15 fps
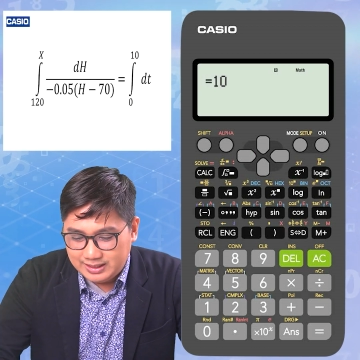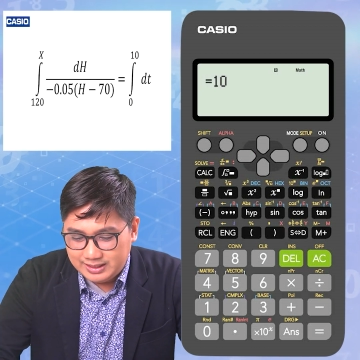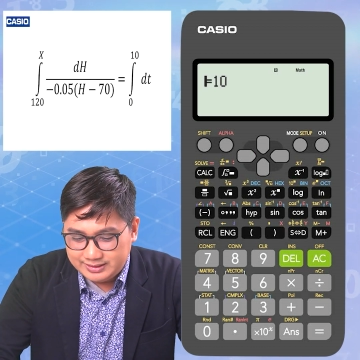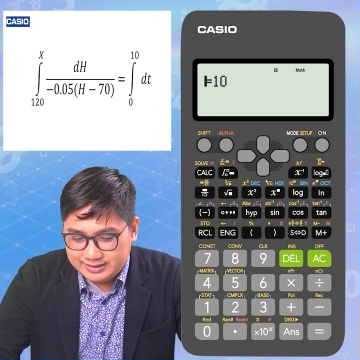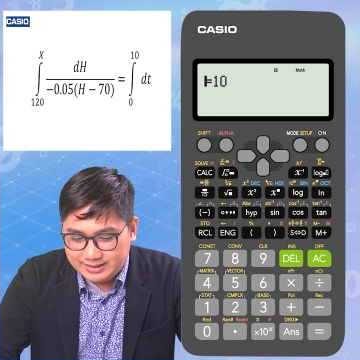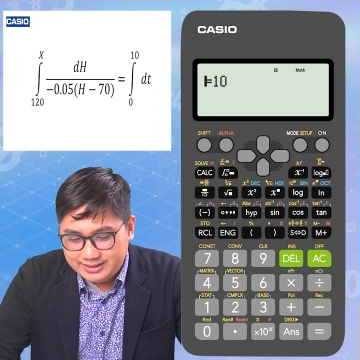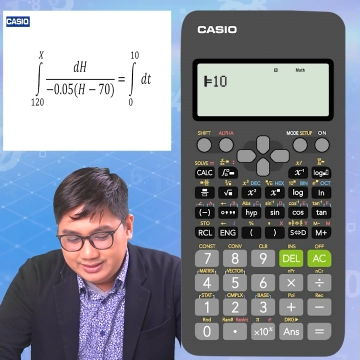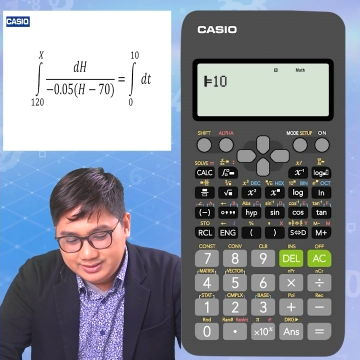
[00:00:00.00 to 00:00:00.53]
that
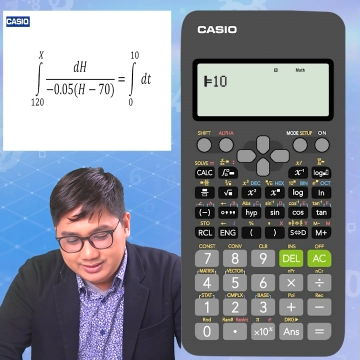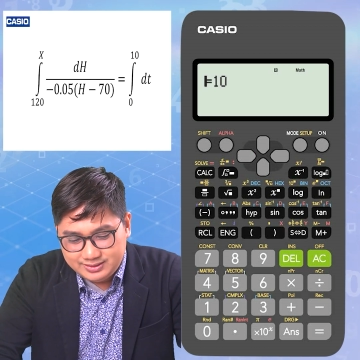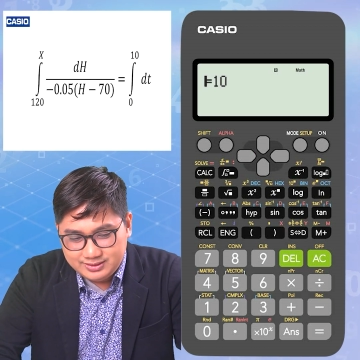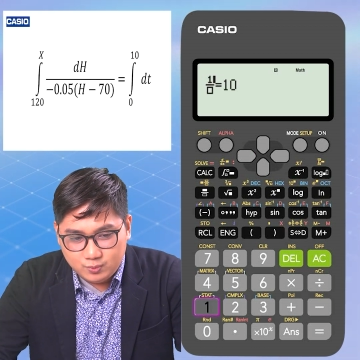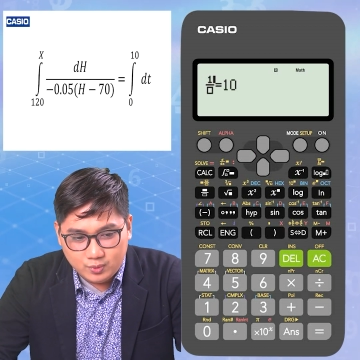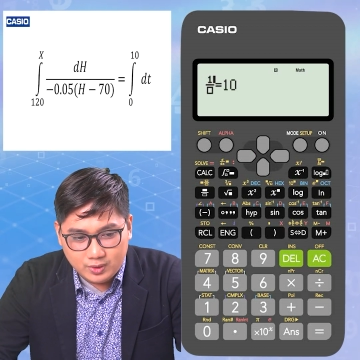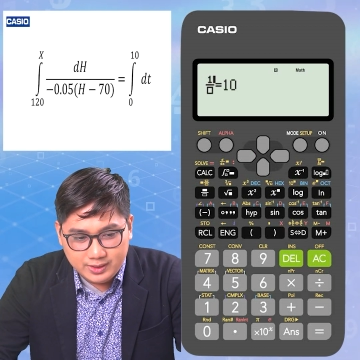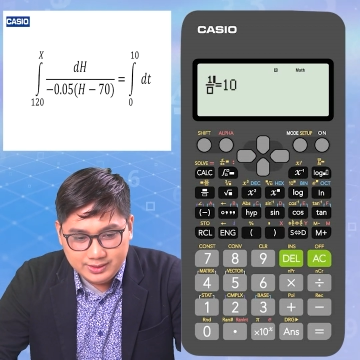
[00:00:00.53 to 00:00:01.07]
is
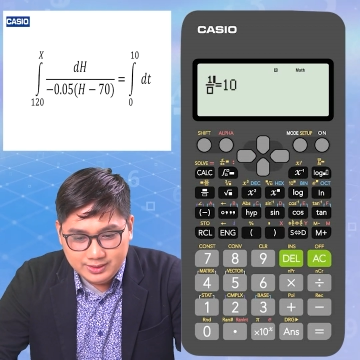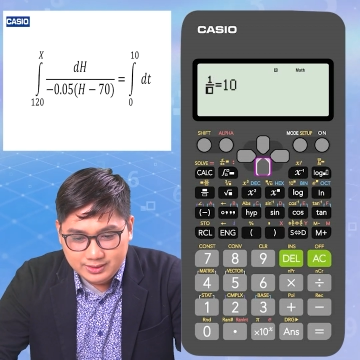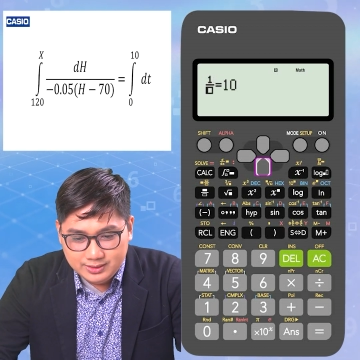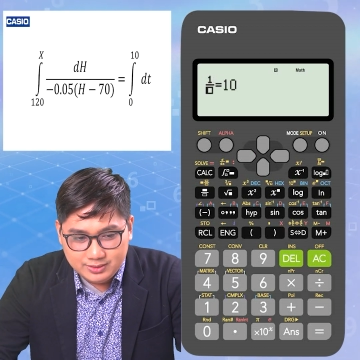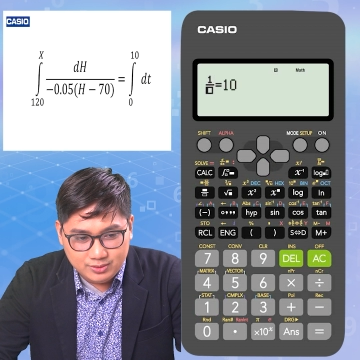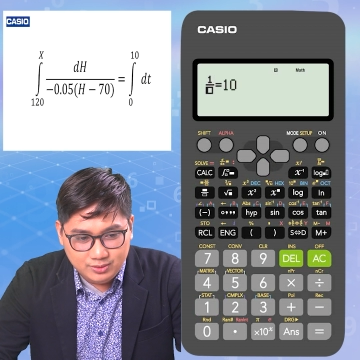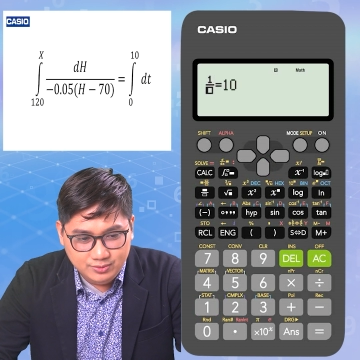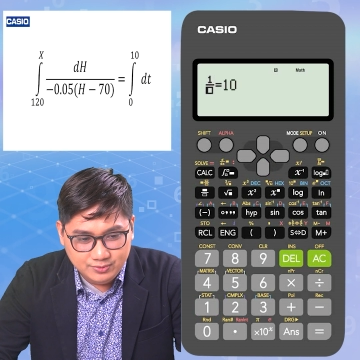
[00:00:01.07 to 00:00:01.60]

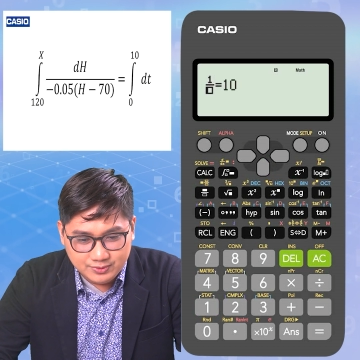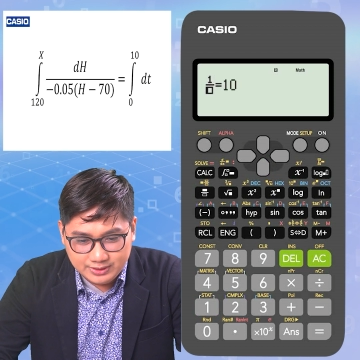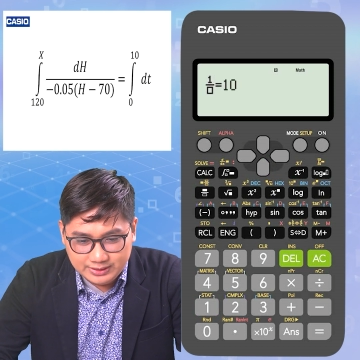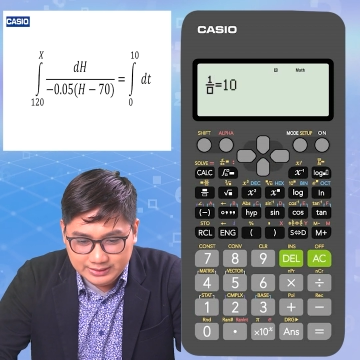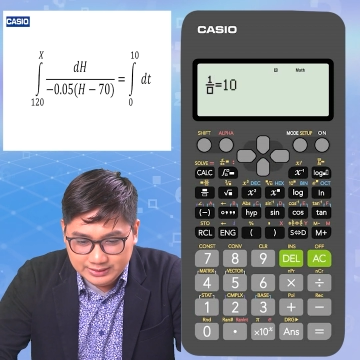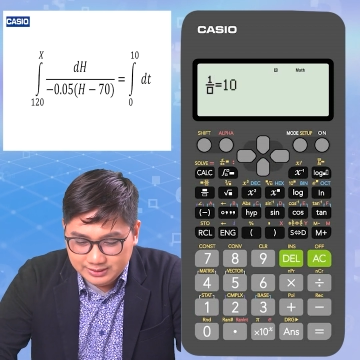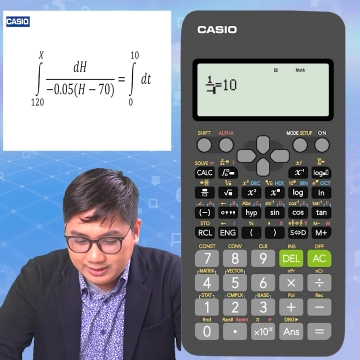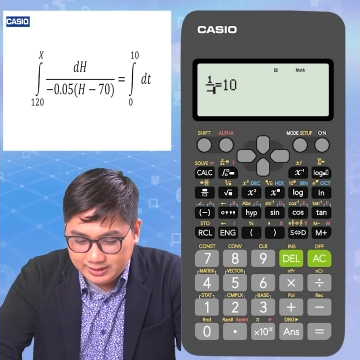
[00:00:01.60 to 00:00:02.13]
1 over
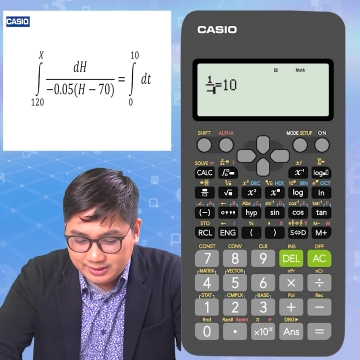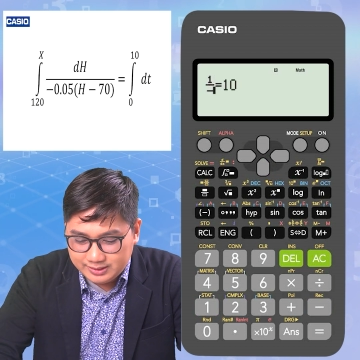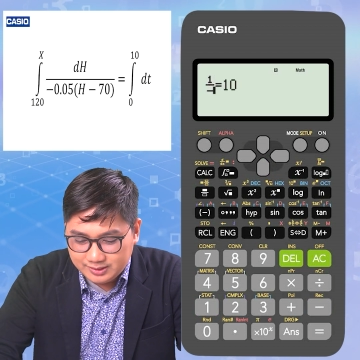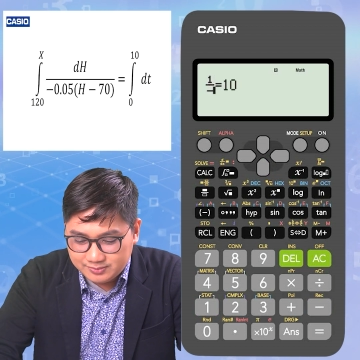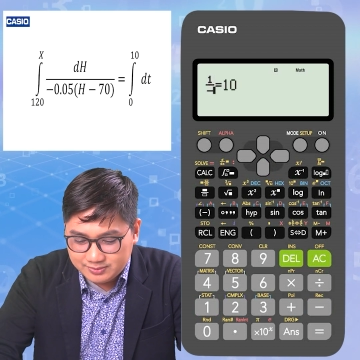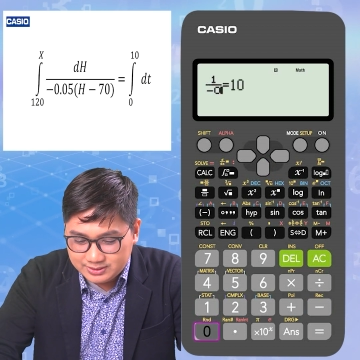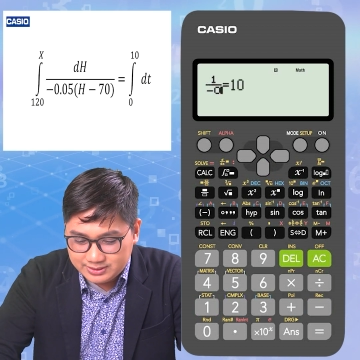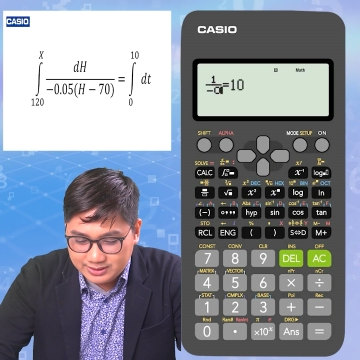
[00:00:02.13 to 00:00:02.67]

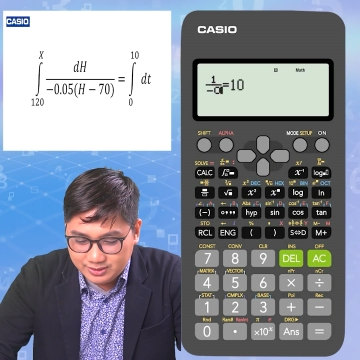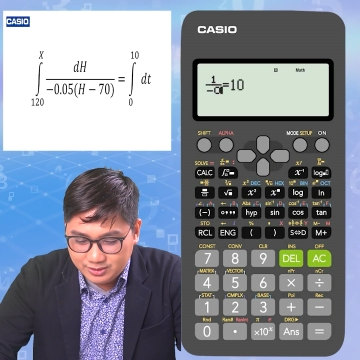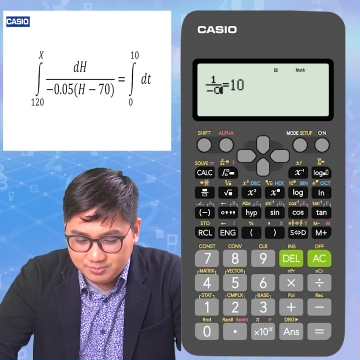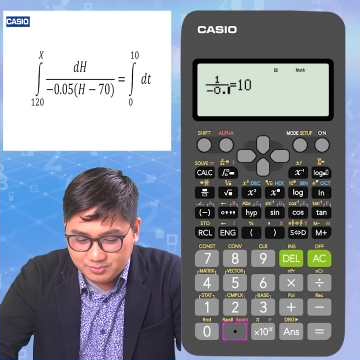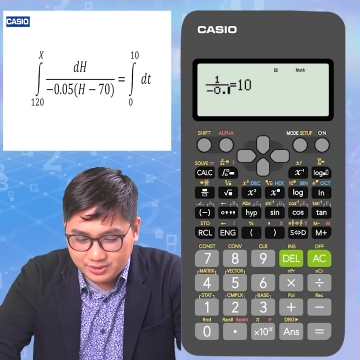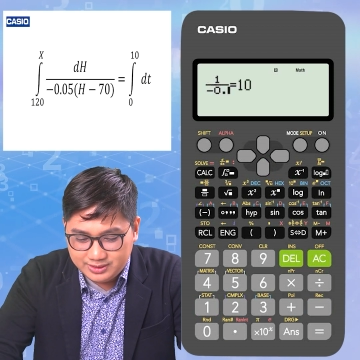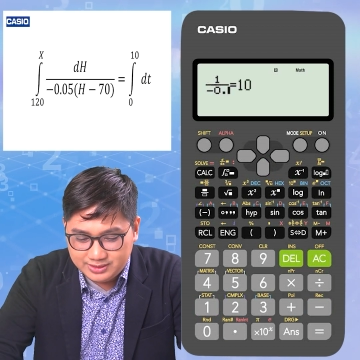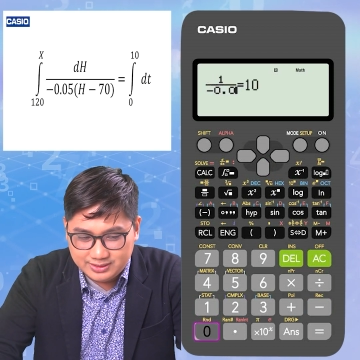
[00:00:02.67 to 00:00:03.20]
negative
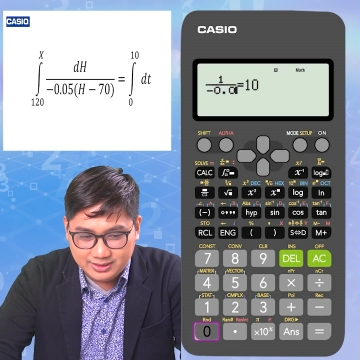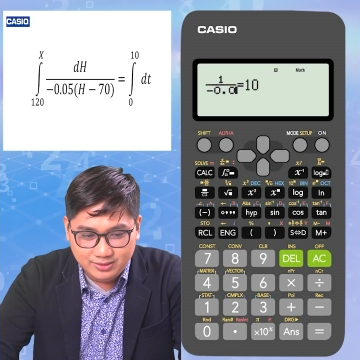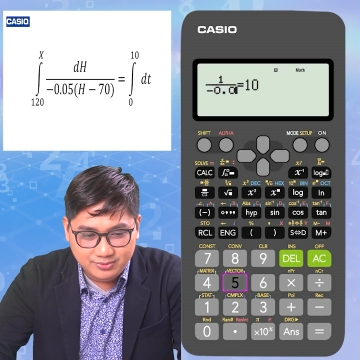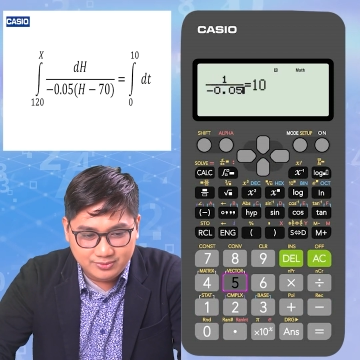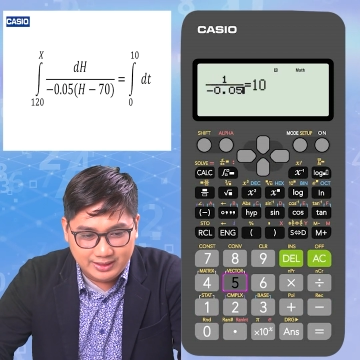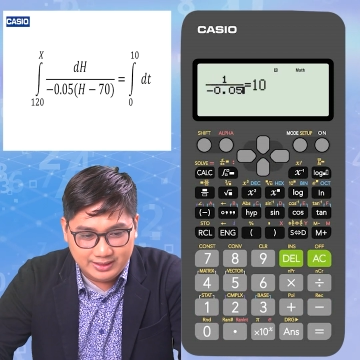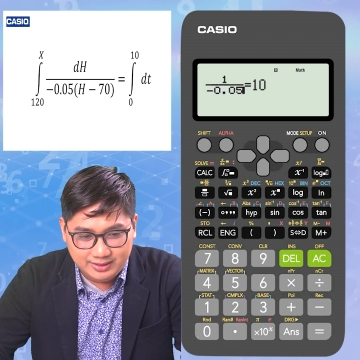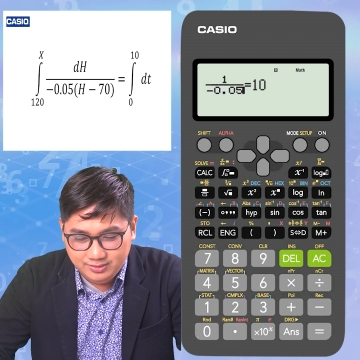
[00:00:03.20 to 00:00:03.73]

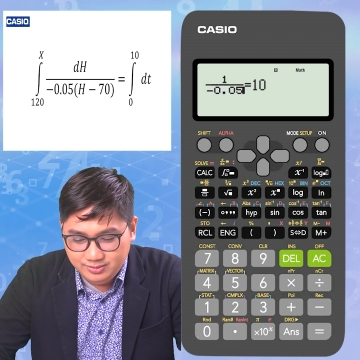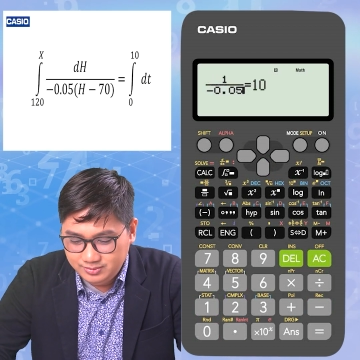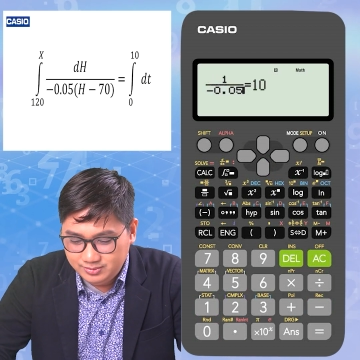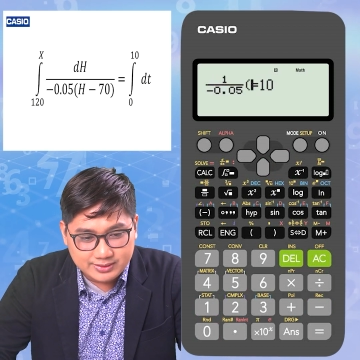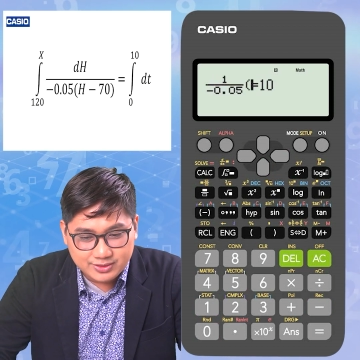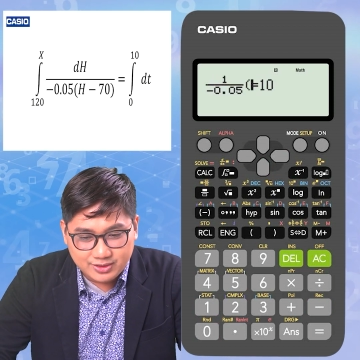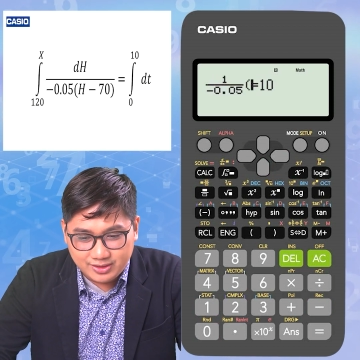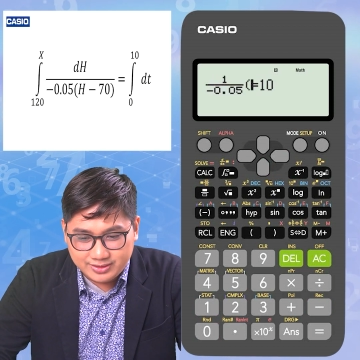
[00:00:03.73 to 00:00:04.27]
0.05
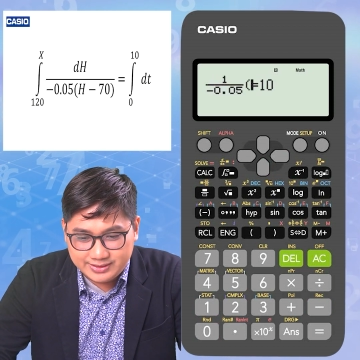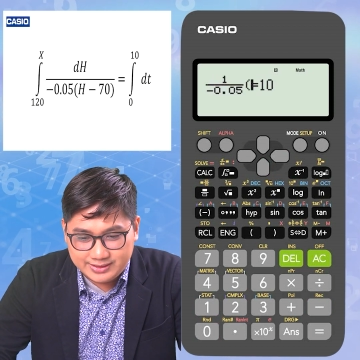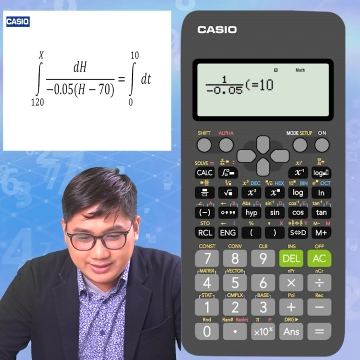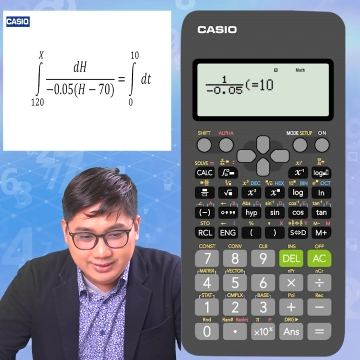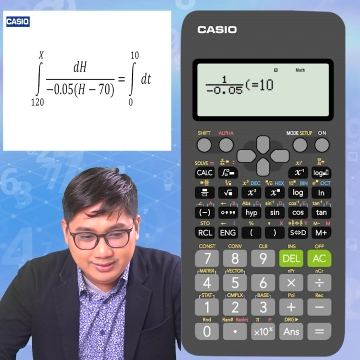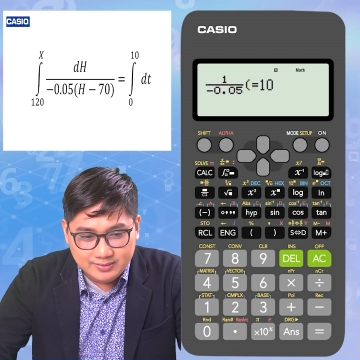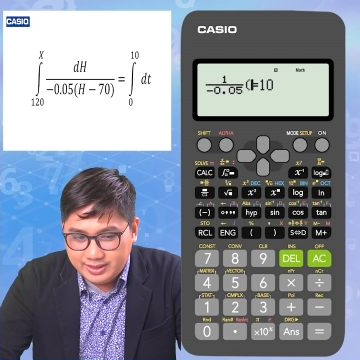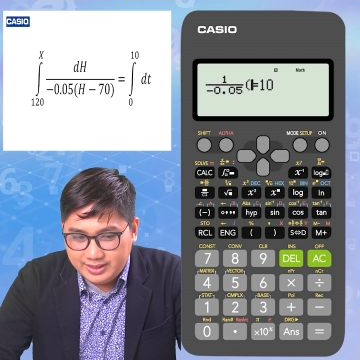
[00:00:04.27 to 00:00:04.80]
as a constant.